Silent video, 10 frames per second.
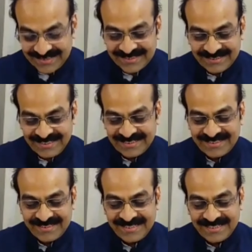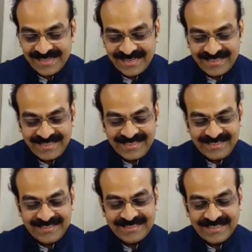Yes, designing
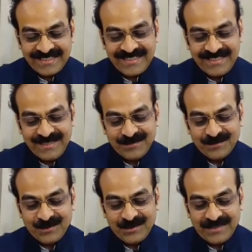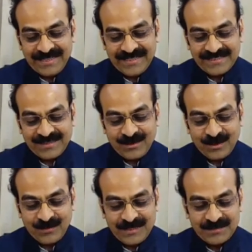designing has
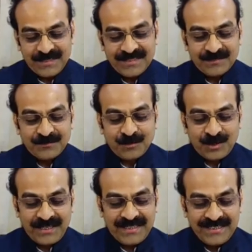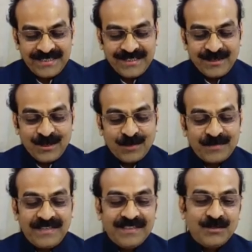always been the forte of
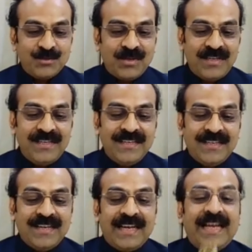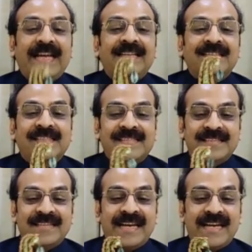Indian jewelry, and this is
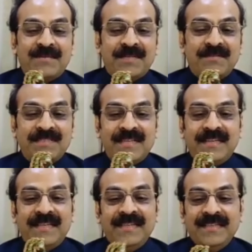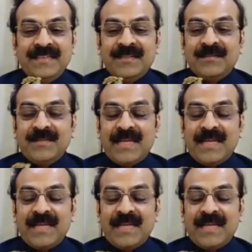adaptive designing, wherein